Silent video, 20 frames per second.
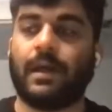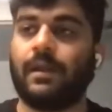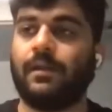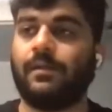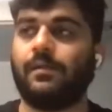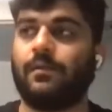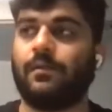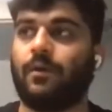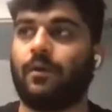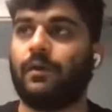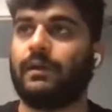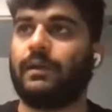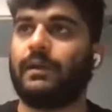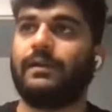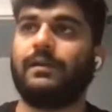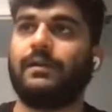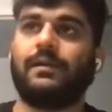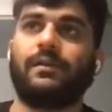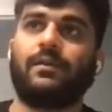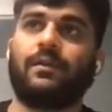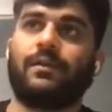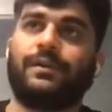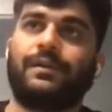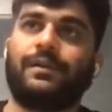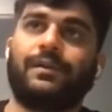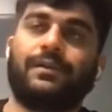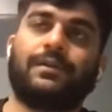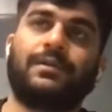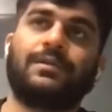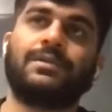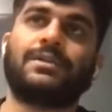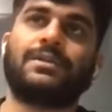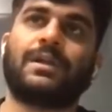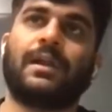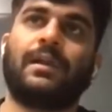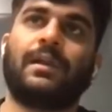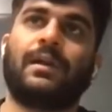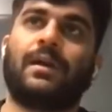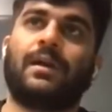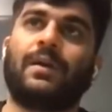And on LinkedIn, on
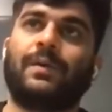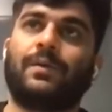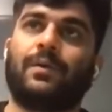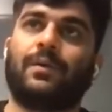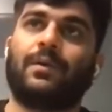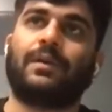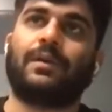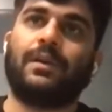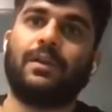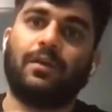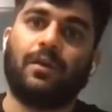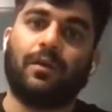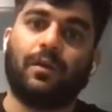Internshala, on Naukri,